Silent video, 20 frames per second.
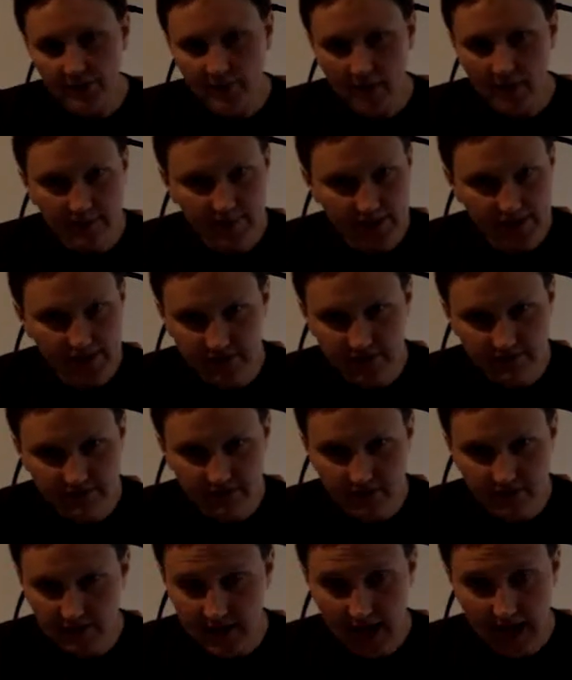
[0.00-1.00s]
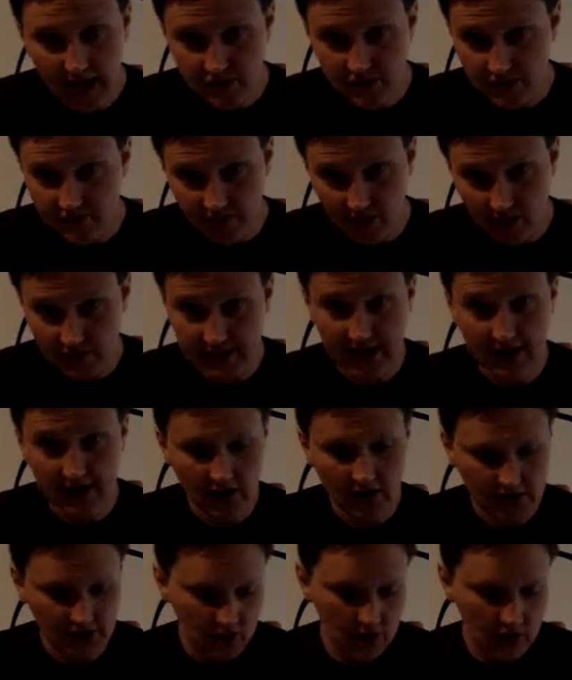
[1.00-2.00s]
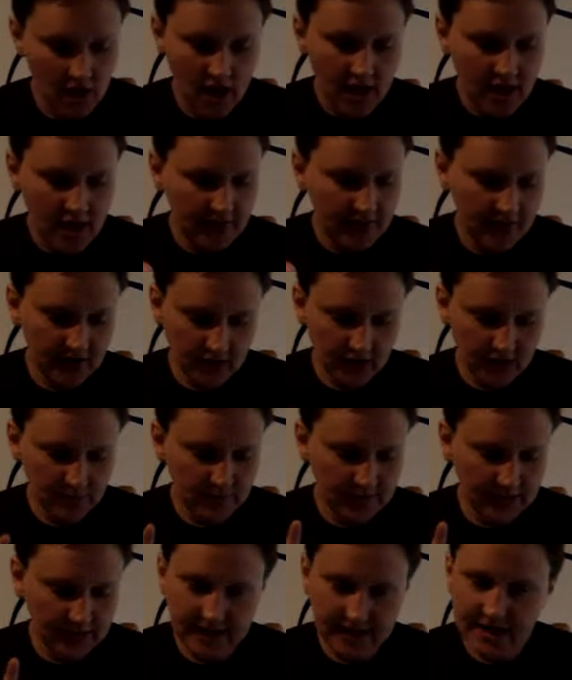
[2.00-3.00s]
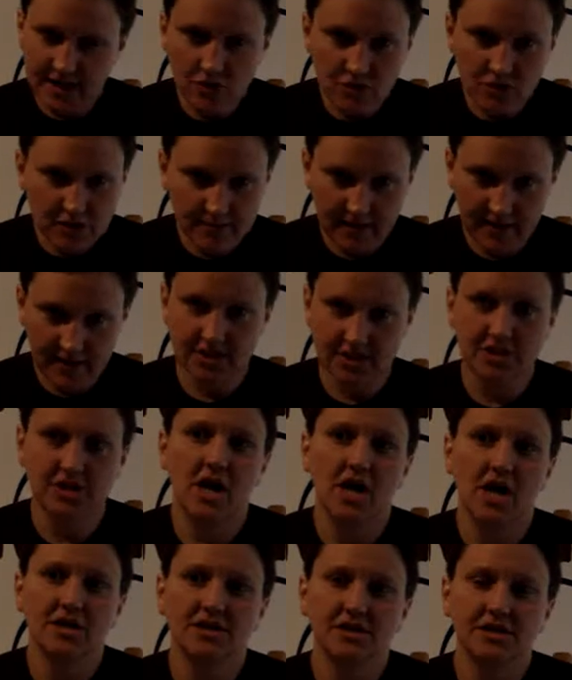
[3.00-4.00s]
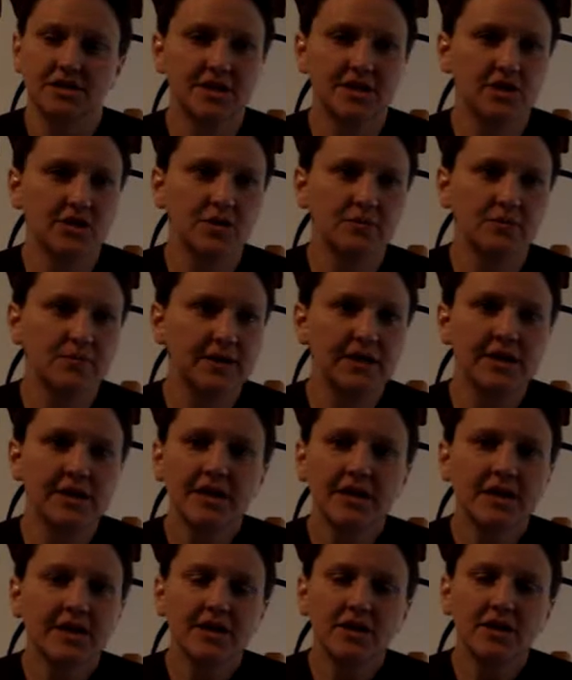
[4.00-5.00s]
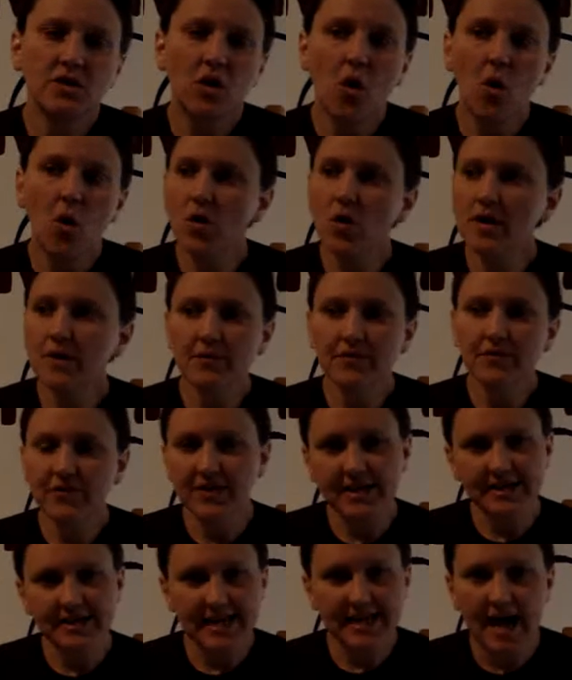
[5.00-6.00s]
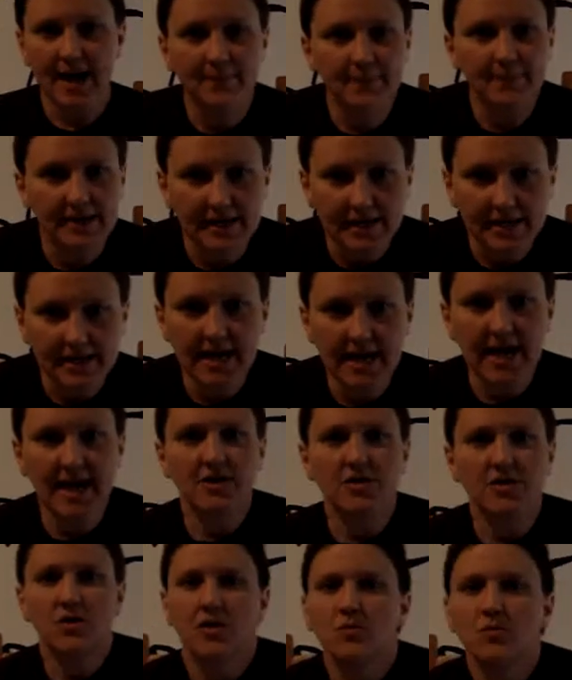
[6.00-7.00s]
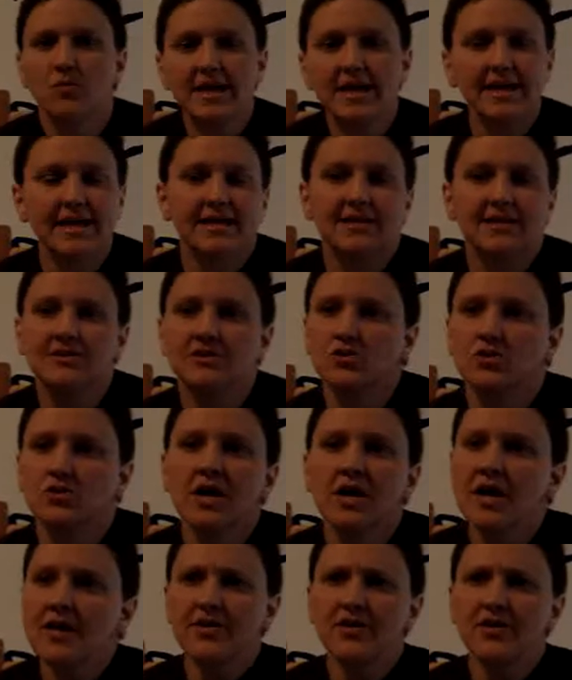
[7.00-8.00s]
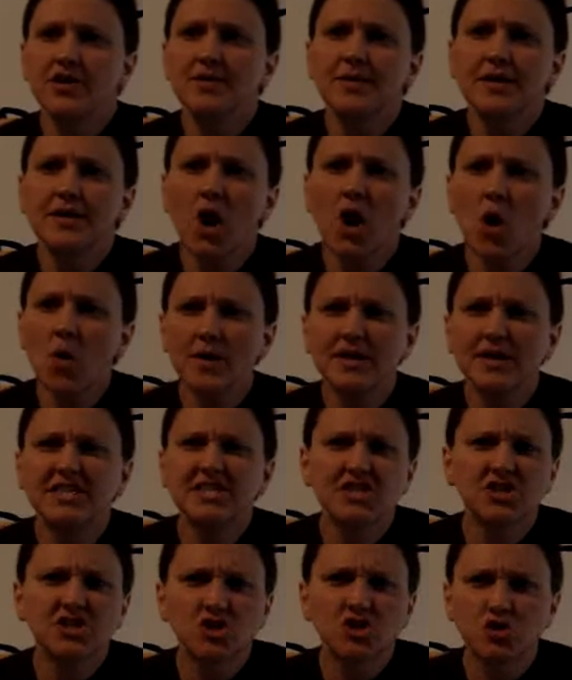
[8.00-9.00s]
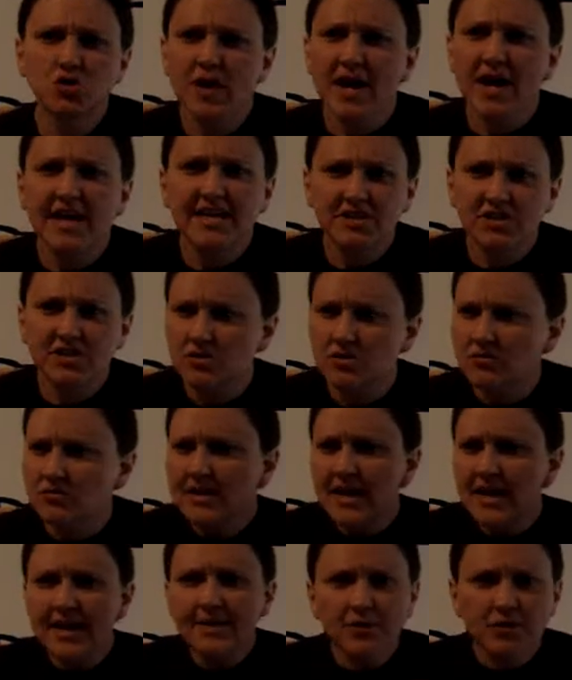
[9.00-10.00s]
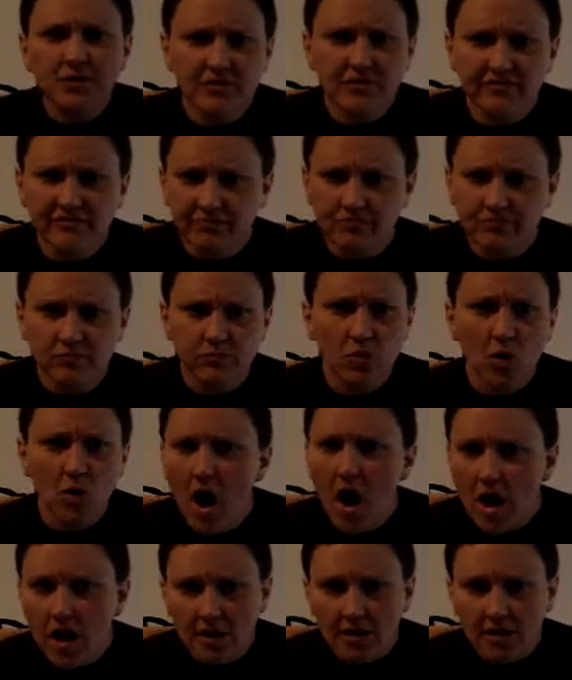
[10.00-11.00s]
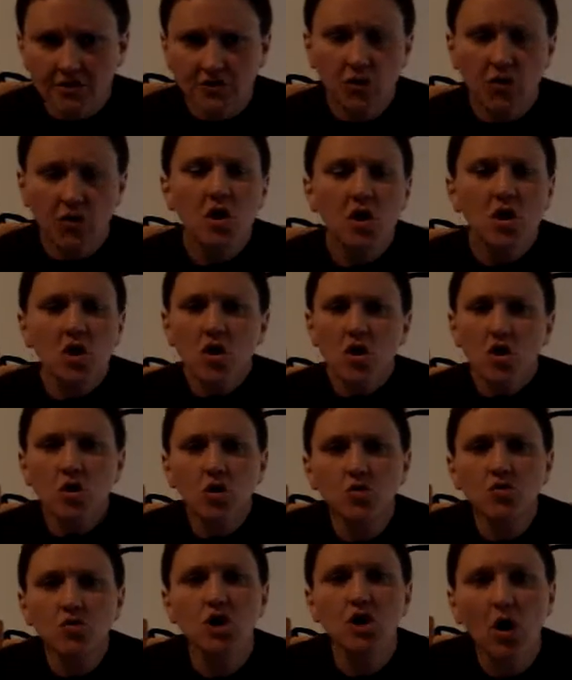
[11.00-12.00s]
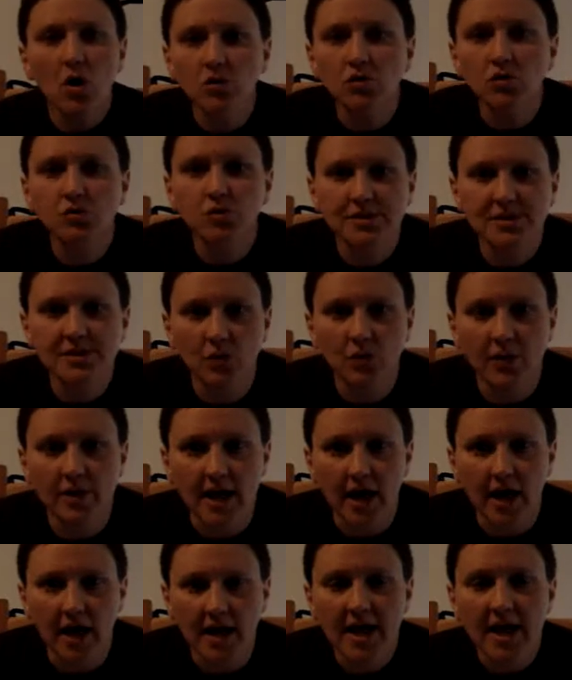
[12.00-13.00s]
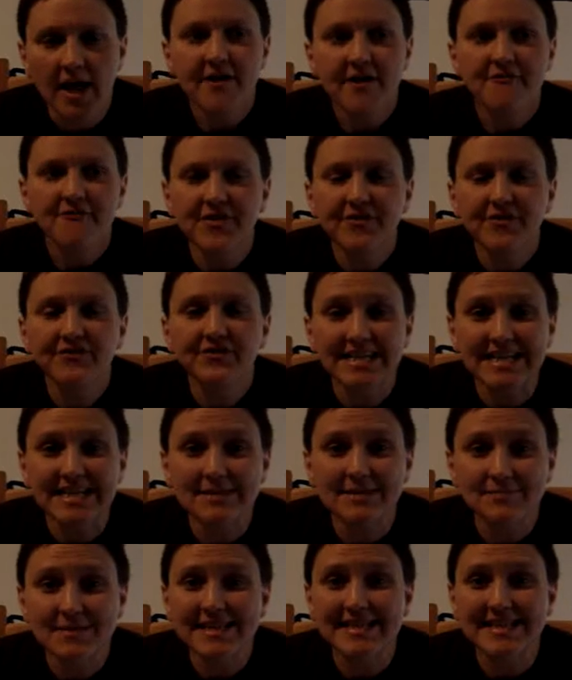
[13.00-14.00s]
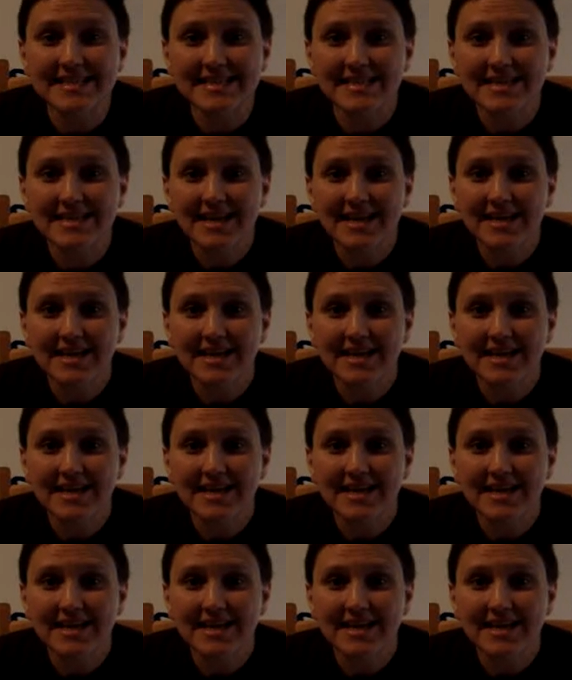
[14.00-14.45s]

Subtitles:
The house could fall down on you. There could be huge amounts of toxins. There could be, you know, horrible things happening at night or on weekends, or there could be a whole bunch of stress or neighborhood brawls, or who knows what's going on. 15 minutes?